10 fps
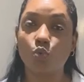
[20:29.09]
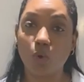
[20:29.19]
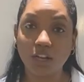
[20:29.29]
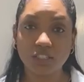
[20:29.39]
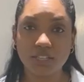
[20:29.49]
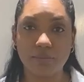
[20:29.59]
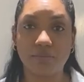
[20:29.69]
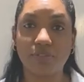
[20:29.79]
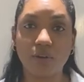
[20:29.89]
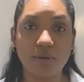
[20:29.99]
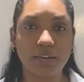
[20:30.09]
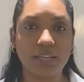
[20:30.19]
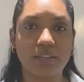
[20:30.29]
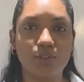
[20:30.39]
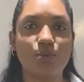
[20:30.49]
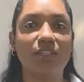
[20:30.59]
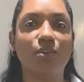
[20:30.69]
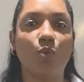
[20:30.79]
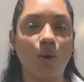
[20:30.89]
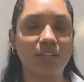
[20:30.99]
Wash them thoroughly
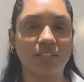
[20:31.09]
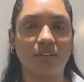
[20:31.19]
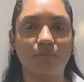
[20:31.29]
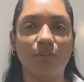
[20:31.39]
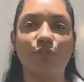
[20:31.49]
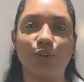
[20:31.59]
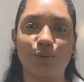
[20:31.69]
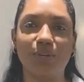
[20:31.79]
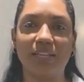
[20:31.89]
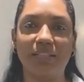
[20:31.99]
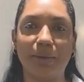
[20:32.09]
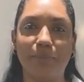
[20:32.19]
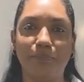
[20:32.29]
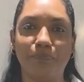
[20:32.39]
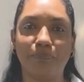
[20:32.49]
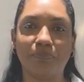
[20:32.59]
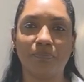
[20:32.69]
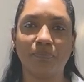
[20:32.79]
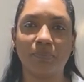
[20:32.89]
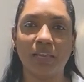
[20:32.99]
using water before you eat them.
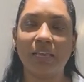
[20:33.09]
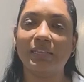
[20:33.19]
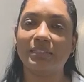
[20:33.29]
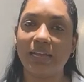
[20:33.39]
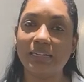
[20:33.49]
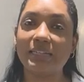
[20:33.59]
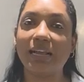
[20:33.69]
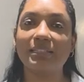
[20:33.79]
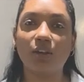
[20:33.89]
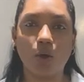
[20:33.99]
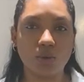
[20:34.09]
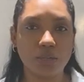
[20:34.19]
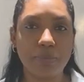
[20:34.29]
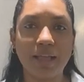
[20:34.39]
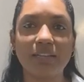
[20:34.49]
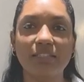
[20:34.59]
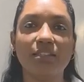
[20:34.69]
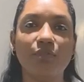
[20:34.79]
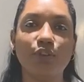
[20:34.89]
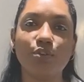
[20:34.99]
Sanitize the outer packages
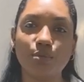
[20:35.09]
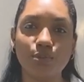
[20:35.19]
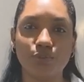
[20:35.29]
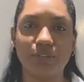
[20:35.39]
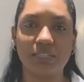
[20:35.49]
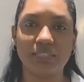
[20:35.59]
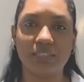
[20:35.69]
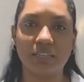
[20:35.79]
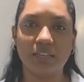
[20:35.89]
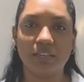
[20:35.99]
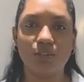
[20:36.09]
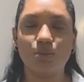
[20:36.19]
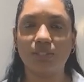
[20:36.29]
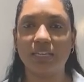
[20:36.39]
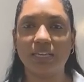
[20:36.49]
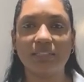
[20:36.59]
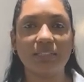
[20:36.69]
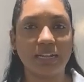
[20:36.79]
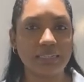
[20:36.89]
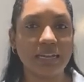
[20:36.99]
of your groceries using
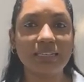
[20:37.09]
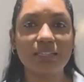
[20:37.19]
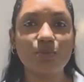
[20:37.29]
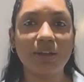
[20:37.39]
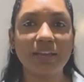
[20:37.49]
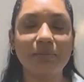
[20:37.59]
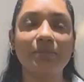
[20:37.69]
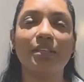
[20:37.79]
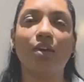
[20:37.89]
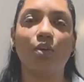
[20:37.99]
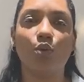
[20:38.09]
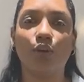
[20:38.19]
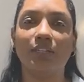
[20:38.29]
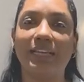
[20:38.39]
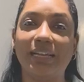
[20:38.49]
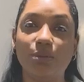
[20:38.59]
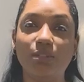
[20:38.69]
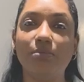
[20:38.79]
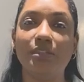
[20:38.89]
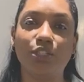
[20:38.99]
sanitizing wipes or
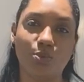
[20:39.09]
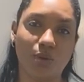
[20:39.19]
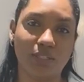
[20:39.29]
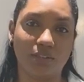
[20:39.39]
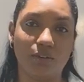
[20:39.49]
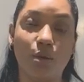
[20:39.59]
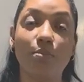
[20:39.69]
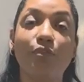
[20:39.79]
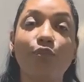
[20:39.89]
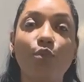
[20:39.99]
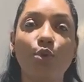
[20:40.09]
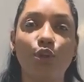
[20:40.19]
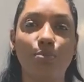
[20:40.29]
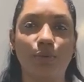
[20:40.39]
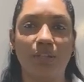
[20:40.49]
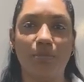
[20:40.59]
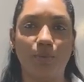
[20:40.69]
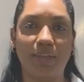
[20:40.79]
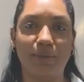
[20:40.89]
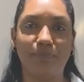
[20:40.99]
diluted beach water before you put them
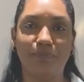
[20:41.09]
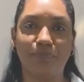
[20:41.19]
away.